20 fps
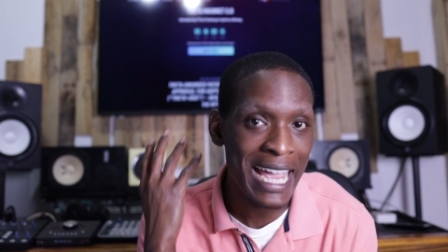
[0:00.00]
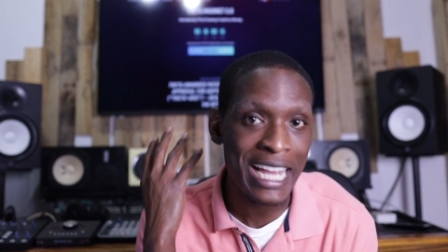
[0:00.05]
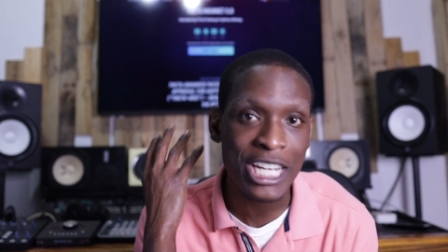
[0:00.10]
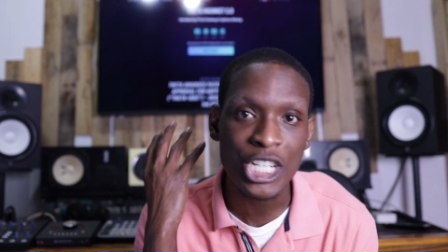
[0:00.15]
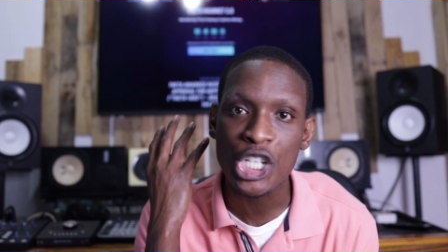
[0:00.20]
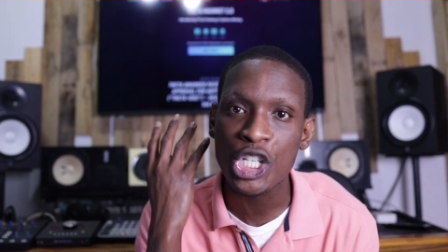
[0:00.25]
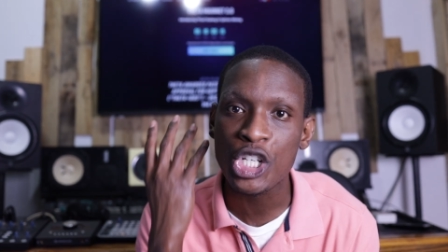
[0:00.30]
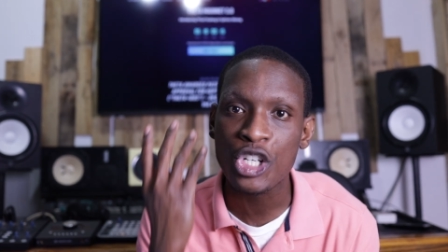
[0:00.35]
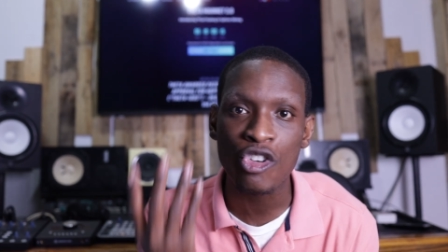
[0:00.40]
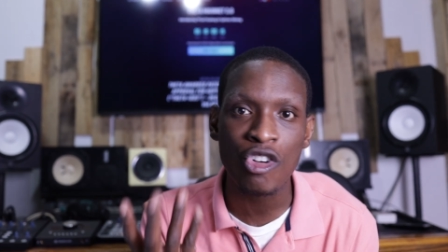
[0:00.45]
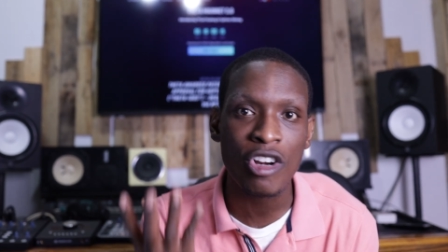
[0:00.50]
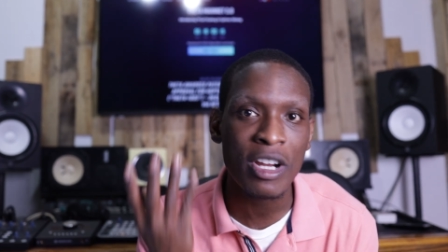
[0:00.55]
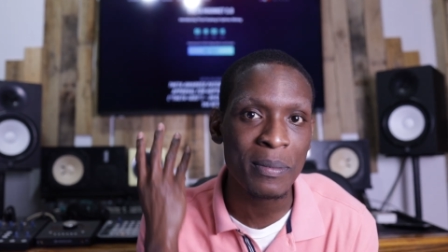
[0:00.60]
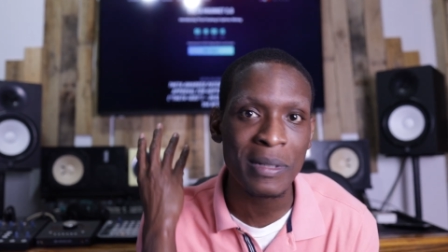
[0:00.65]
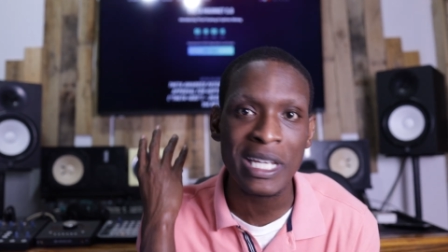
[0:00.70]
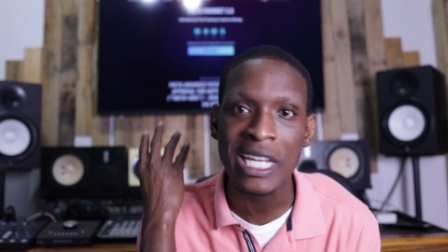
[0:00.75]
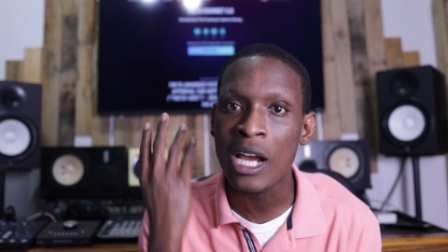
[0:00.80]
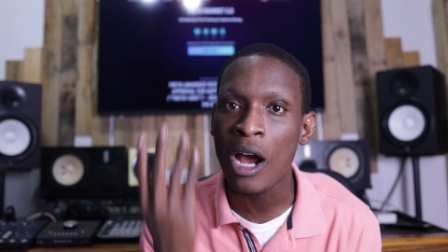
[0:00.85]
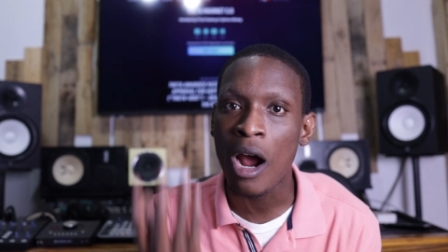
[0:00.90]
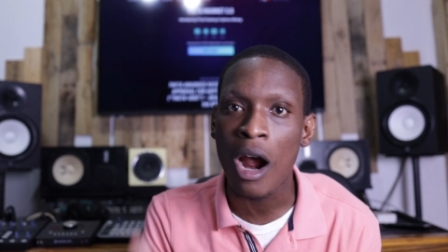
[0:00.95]

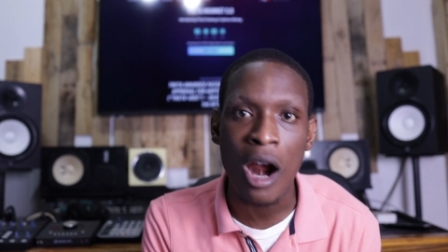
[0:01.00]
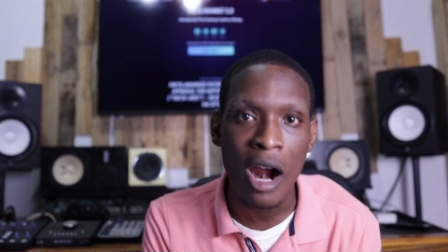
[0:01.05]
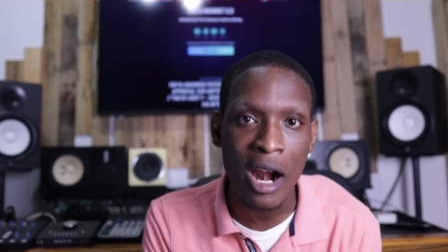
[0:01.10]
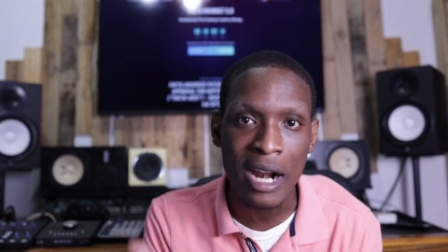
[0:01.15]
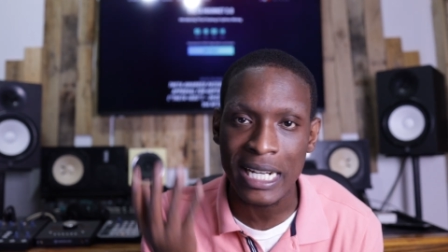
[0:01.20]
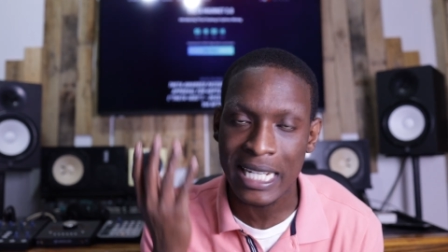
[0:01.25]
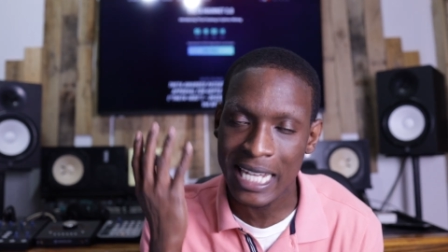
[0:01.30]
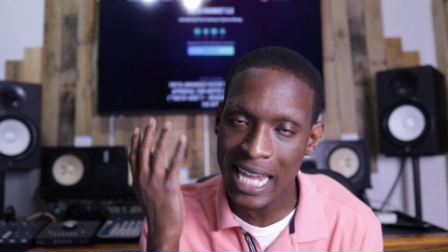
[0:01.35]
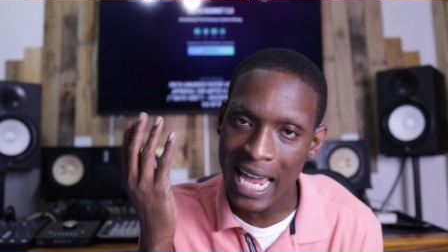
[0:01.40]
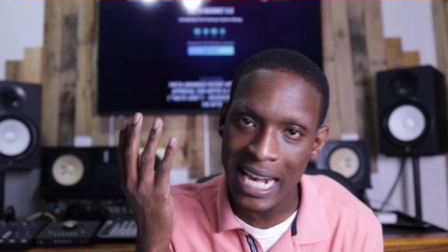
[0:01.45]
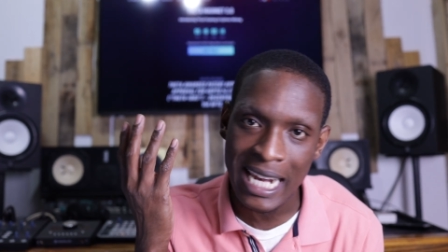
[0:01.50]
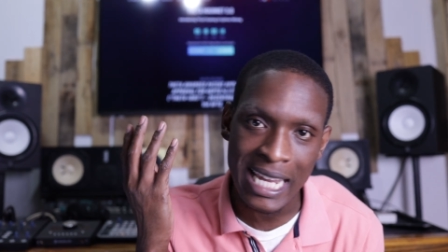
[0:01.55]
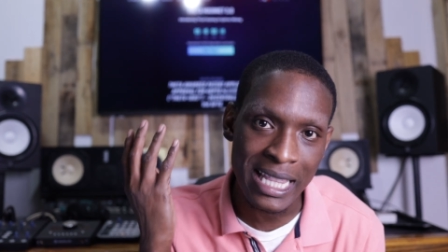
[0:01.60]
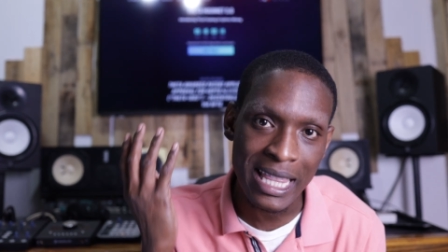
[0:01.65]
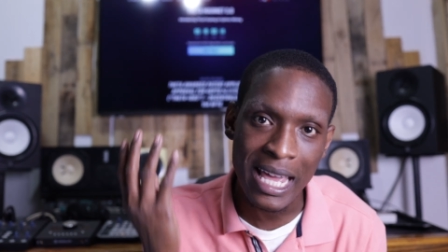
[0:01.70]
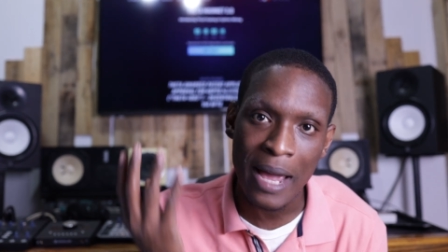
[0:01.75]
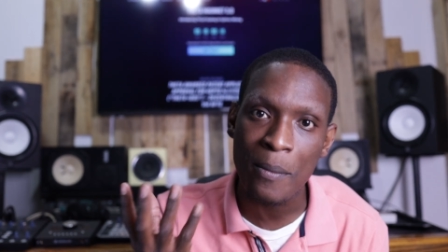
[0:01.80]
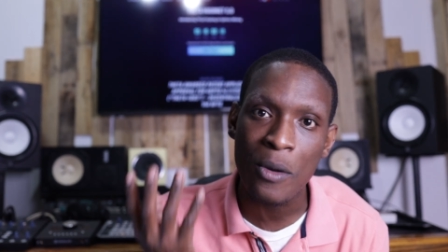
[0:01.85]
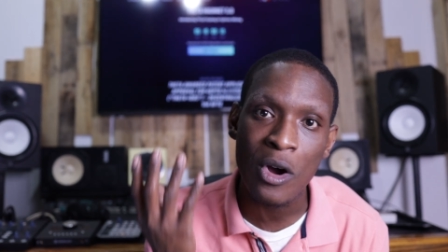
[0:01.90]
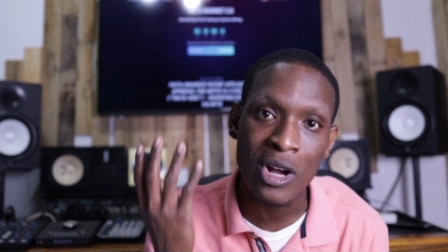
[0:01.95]
extremely hard
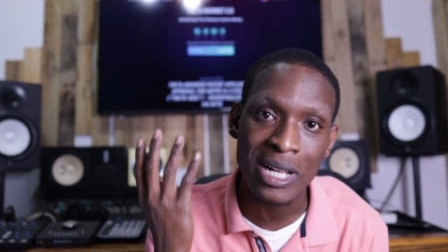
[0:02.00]
getting them